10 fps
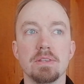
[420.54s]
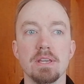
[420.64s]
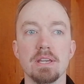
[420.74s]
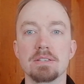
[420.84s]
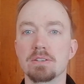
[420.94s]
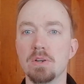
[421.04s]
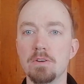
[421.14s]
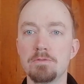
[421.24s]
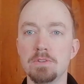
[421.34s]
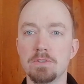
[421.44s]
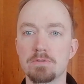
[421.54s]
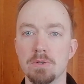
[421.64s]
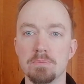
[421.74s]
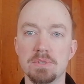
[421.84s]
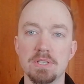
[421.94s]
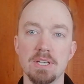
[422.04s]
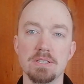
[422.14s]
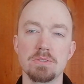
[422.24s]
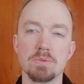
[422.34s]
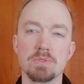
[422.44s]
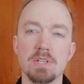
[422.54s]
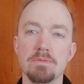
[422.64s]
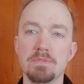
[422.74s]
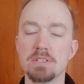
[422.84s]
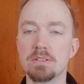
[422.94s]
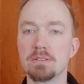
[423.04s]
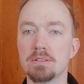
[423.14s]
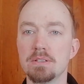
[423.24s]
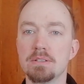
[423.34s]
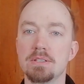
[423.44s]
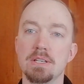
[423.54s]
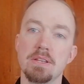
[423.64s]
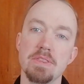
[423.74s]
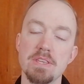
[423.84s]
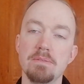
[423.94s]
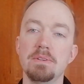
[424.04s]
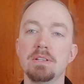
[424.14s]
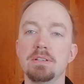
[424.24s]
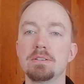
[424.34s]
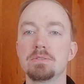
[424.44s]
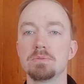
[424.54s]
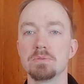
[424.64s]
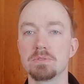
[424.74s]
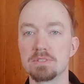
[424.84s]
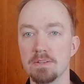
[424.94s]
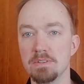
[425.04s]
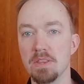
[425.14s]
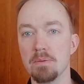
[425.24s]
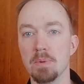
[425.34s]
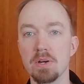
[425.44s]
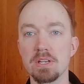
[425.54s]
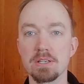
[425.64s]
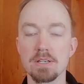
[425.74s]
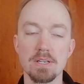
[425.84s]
they had a curfew from 10 to 7, 10 in the evening to 7 in the morning.